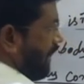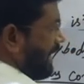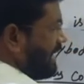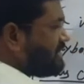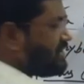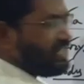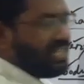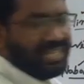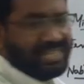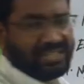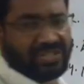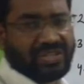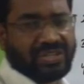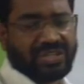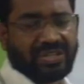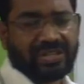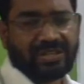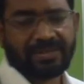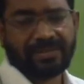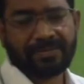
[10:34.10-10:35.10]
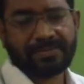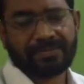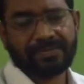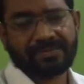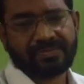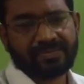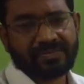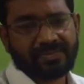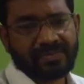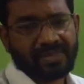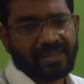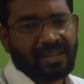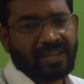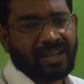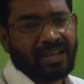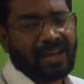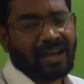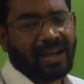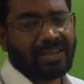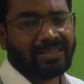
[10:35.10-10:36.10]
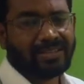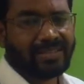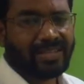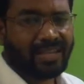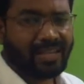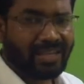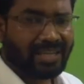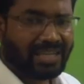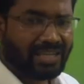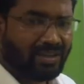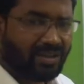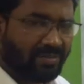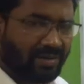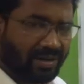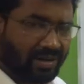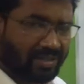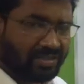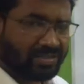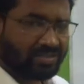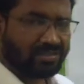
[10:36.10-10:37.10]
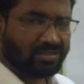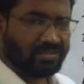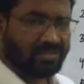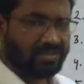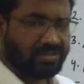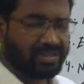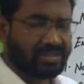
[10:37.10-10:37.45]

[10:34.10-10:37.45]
it. I think you have understood.